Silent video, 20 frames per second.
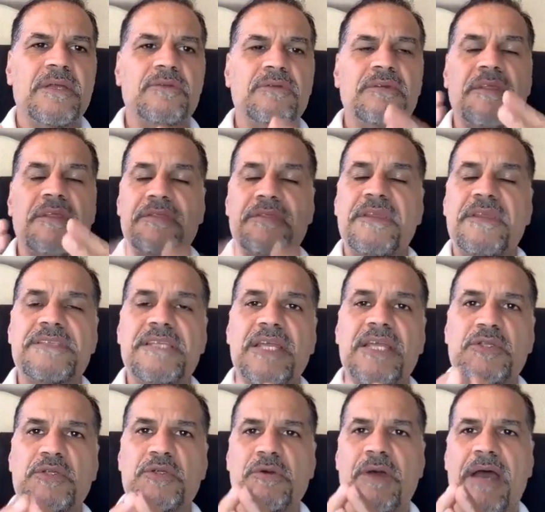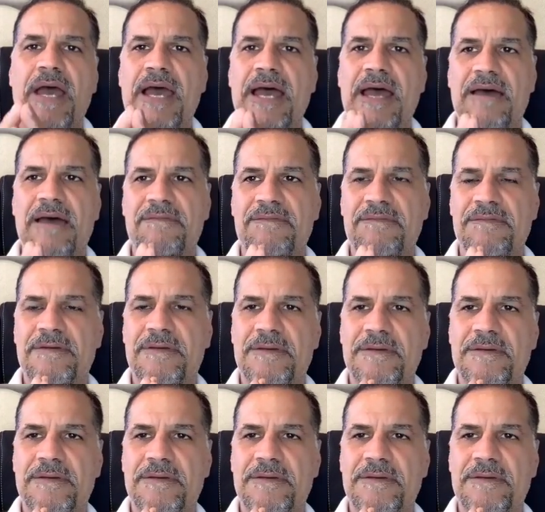to the things that you have,